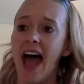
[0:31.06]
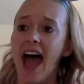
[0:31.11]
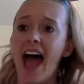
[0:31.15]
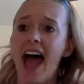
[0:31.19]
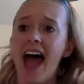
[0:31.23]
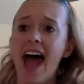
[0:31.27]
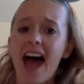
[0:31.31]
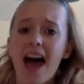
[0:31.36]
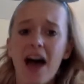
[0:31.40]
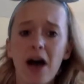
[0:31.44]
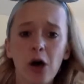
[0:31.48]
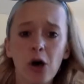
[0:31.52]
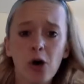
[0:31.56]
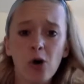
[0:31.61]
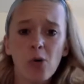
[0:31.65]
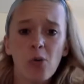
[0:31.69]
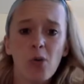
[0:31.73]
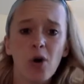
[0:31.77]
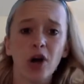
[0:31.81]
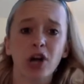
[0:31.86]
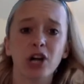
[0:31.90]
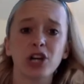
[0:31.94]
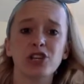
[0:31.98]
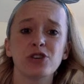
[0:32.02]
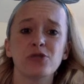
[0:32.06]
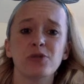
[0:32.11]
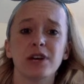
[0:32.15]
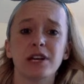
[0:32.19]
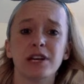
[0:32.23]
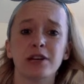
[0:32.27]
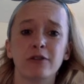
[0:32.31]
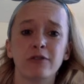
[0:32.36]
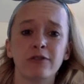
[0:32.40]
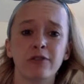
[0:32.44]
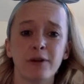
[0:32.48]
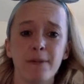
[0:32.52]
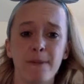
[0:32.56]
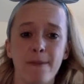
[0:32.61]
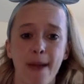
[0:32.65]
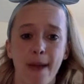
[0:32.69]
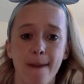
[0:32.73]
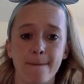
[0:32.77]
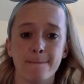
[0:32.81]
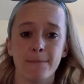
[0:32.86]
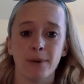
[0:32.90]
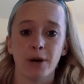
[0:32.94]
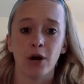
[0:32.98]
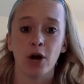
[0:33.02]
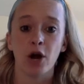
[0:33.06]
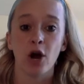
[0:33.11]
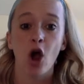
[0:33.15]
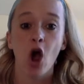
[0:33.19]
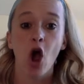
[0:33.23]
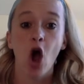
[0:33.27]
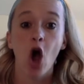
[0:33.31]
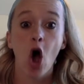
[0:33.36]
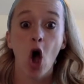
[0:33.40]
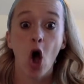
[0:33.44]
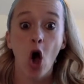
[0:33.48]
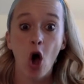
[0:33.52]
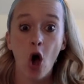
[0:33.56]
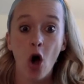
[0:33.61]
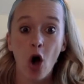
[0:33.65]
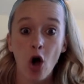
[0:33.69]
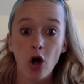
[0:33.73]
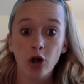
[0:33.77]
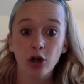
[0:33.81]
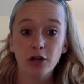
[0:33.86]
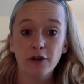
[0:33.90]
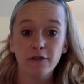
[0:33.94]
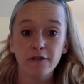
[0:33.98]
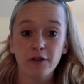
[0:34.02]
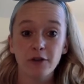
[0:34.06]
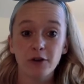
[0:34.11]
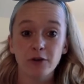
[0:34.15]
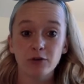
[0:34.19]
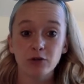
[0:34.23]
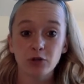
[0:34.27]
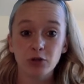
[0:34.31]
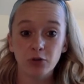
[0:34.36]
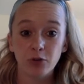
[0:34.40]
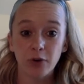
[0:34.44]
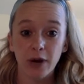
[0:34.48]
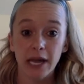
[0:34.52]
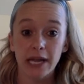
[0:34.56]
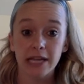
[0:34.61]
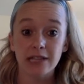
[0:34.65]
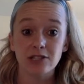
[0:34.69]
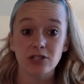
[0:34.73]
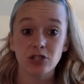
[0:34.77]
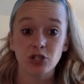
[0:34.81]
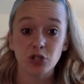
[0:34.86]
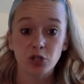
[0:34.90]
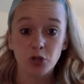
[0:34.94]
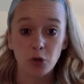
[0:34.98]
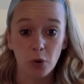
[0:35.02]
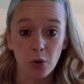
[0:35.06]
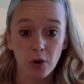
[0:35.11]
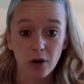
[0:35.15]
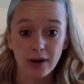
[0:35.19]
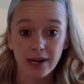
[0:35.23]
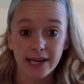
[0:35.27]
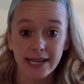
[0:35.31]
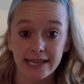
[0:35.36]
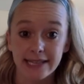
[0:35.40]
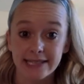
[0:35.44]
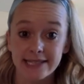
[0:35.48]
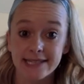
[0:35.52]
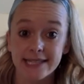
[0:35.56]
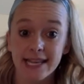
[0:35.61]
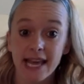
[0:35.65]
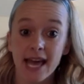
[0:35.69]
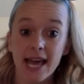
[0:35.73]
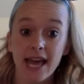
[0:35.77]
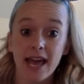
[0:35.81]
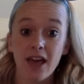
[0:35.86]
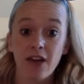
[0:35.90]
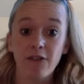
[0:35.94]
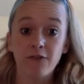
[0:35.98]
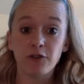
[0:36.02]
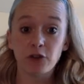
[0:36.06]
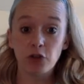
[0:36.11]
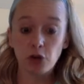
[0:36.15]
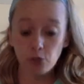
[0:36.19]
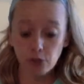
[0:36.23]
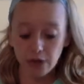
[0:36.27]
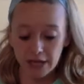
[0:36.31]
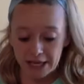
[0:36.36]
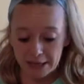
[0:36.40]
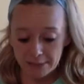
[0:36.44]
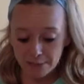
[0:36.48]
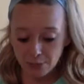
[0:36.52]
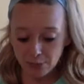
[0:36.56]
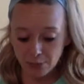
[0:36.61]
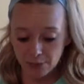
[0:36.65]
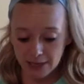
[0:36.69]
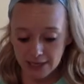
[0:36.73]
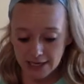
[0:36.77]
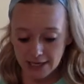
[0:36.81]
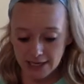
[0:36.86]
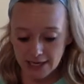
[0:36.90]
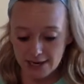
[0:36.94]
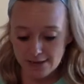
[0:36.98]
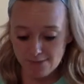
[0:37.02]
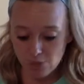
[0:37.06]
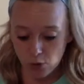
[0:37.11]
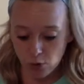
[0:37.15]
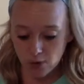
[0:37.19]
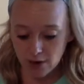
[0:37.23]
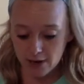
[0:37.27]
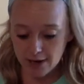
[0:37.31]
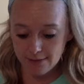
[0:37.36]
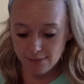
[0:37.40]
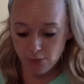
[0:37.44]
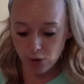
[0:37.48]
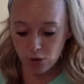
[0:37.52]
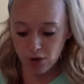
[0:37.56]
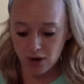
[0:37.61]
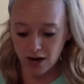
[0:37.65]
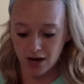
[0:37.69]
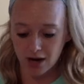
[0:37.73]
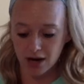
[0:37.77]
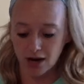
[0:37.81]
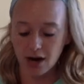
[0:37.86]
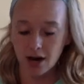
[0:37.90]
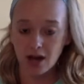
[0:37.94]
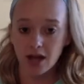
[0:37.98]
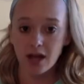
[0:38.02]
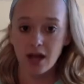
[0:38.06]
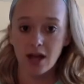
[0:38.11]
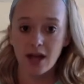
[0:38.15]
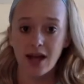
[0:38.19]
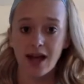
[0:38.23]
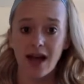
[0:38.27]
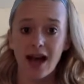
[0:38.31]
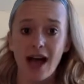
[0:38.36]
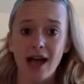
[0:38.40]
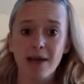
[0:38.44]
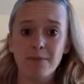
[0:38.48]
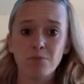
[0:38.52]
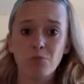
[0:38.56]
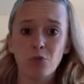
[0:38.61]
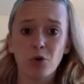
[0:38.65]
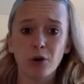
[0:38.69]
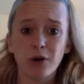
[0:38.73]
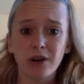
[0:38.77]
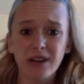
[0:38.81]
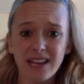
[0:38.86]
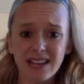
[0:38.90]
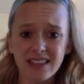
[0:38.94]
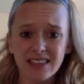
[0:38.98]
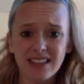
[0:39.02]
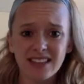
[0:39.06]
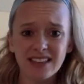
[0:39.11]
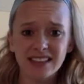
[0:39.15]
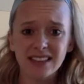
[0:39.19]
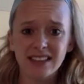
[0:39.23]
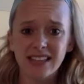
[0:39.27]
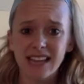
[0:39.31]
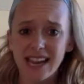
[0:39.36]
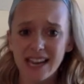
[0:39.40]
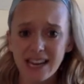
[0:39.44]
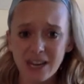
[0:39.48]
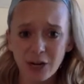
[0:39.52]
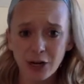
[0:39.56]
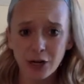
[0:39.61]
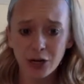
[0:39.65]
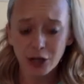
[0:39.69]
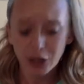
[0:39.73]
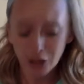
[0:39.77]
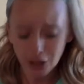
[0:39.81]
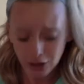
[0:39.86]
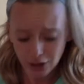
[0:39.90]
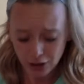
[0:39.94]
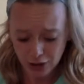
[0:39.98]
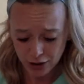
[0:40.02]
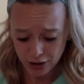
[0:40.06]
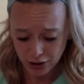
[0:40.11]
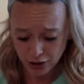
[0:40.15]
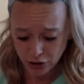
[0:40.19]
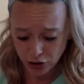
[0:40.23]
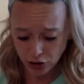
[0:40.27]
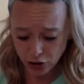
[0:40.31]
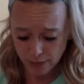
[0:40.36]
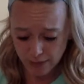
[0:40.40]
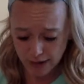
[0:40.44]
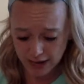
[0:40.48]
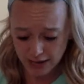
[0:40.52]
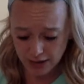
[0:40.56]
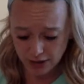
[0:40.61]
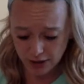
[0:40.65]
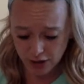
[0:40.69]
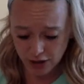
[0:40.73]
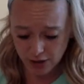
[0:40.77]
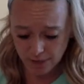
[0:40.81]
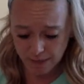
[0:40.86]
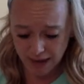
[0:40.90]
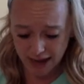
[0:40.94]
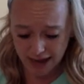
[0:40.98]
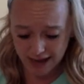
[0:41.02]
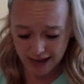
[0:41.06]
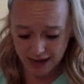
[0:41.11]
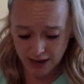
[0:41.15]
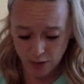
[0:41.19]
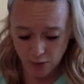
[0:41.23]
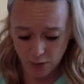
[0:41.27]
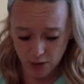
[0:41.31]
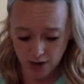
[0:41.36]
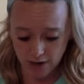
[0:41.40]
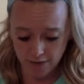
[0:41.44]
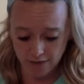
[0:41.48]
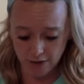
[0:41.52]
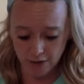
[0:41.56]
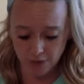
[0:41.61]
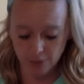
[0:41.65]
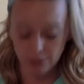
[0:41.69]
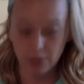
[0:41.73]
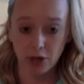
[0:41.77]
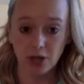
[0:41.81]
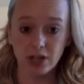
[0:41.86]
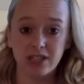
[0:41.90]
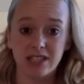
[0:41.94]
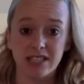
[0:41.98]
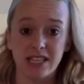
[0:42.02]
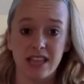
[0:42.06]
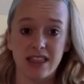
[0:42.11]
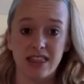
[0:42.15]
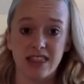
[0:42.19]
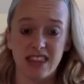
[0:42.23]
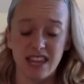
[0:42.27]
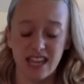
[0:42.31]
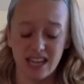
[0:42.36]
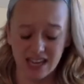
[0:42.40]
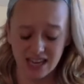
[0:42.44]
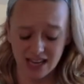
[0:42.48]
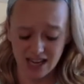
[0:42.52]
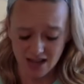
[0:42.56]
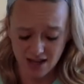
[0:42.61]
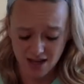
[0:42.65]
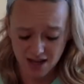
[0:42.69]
How are you going to remember all of those great stories if you keep reading more and more? I'm worried that later you might look back at one of your books and think,